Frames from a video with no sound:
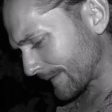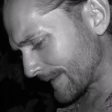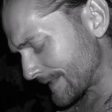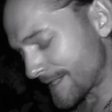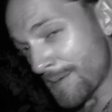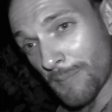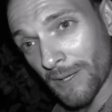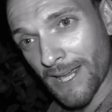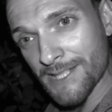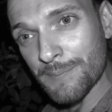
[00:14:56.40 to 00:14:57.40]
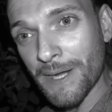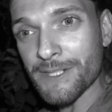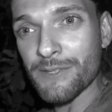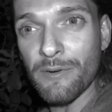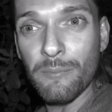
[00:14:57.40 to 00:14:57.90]
simple
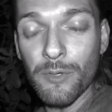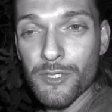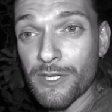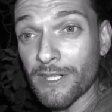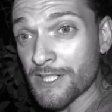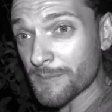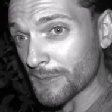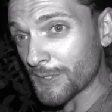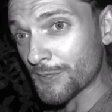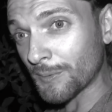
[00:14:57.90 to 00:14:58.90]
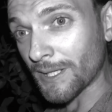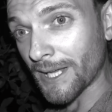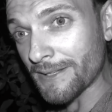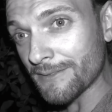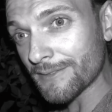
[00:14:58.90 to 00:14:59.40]
aspects of emotional and spiritual
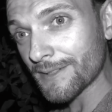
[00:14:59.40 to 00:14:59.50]
life?